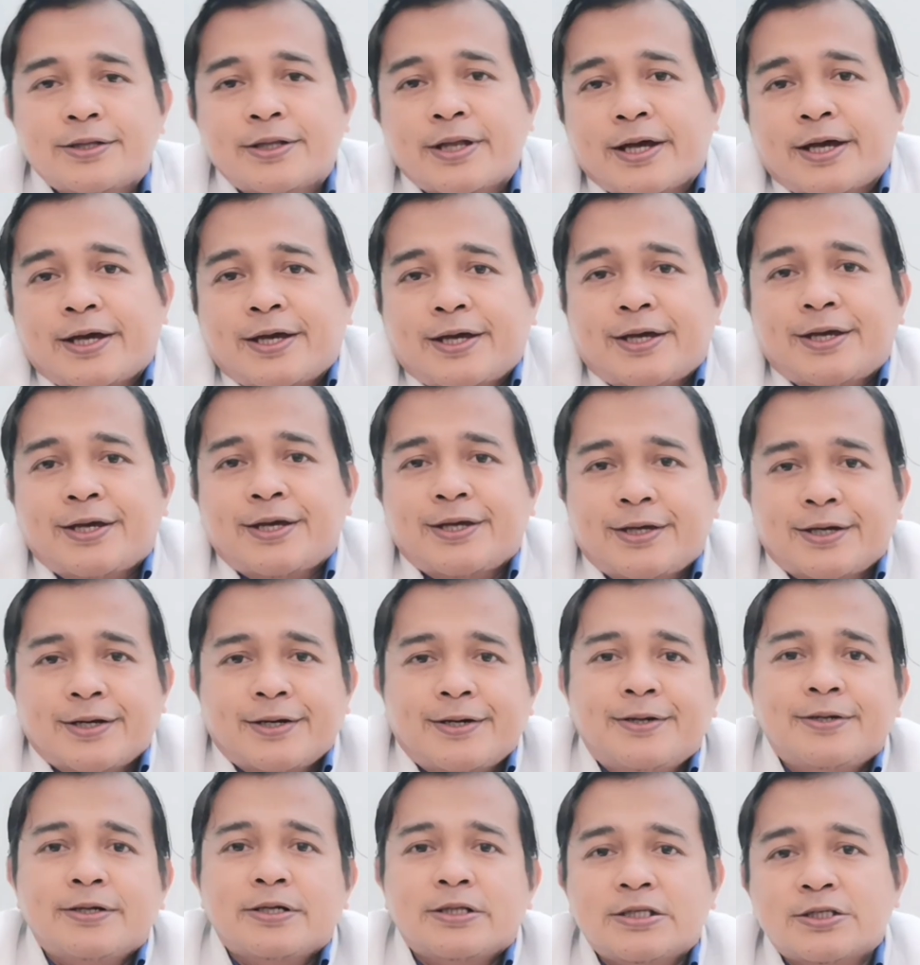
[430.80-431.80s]
they
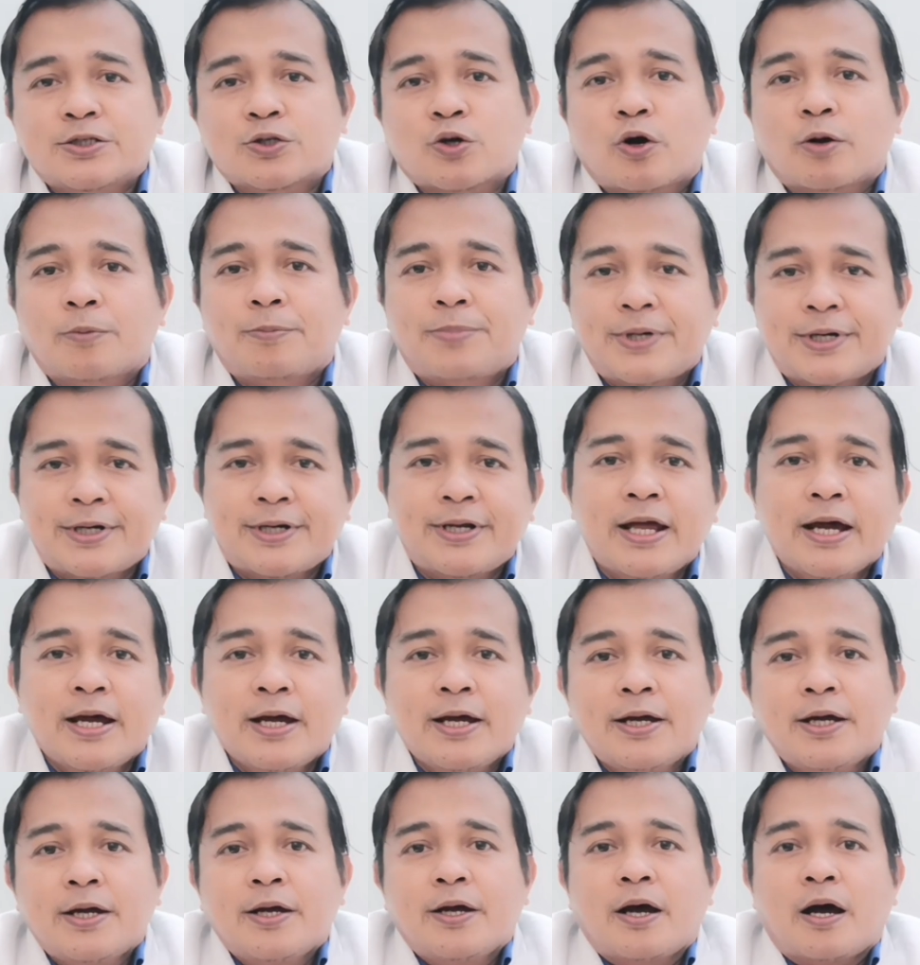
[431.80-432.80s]
discovered
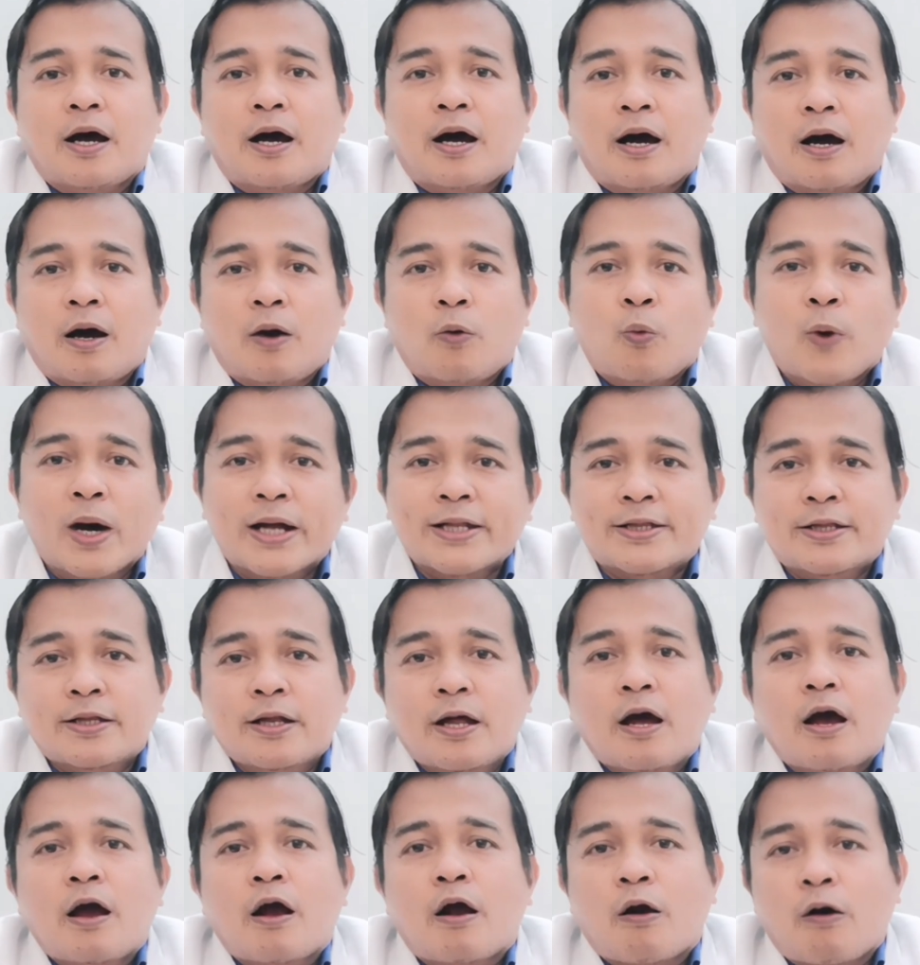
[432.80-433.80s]
what
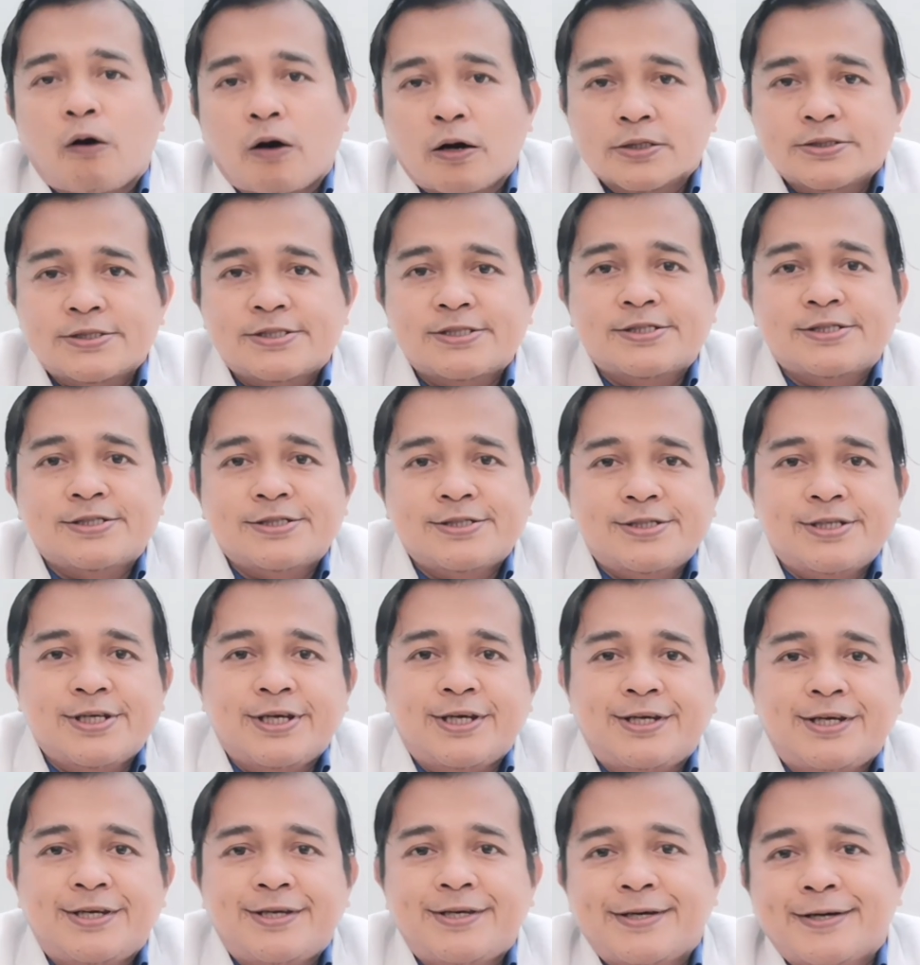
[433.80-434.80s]
caused
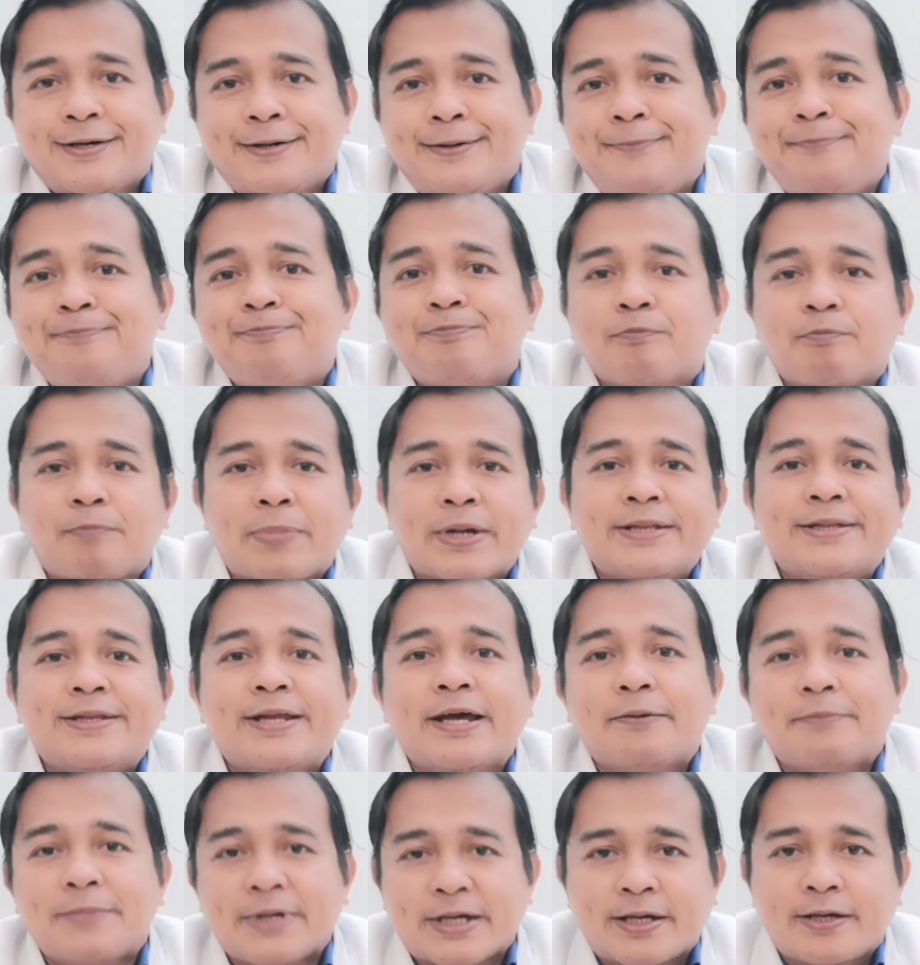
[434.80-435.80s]
the
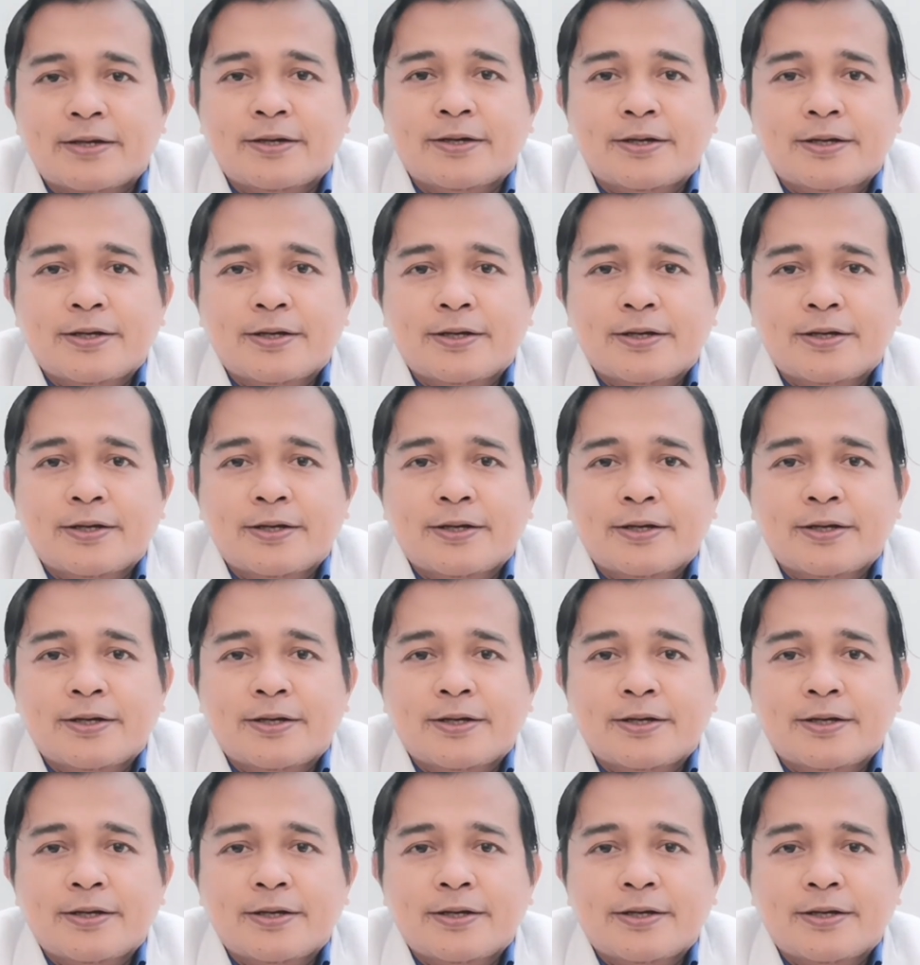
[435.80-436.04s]
pandemic.